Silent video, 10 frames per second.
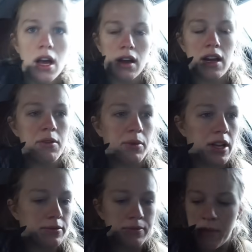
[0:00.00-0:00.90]
All right,
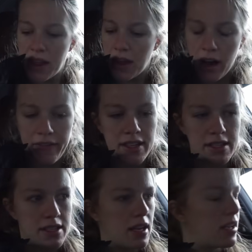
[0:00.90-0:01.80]
well, I'm at the
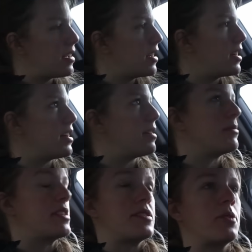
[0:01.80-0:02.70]
office. Um,
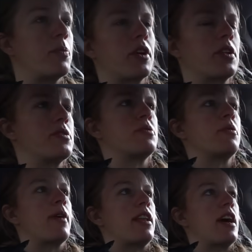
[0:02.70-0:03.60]
it's super close to
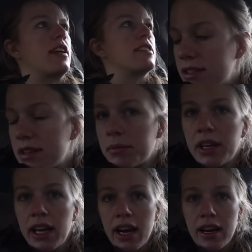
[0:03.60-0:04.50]
where my dad is. So I'm
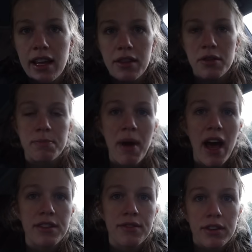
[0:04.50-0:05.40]
gonna carry in those
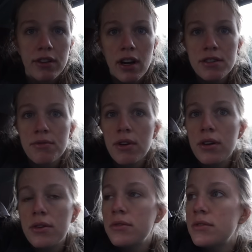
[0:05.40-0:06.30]
bags for
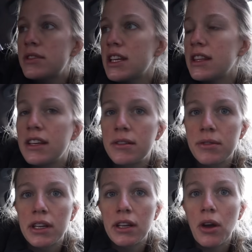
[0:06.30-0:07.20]
Crossroads and then
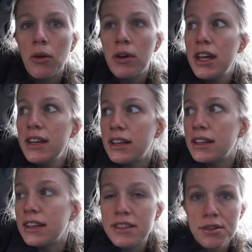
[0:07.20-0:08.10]
we're gonna go in
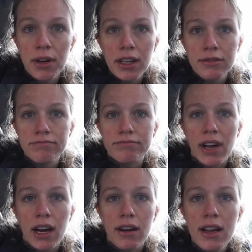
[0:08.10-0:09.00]
and get to work.
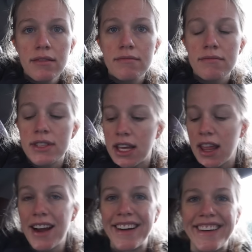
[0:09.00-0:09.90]
All right, see you there.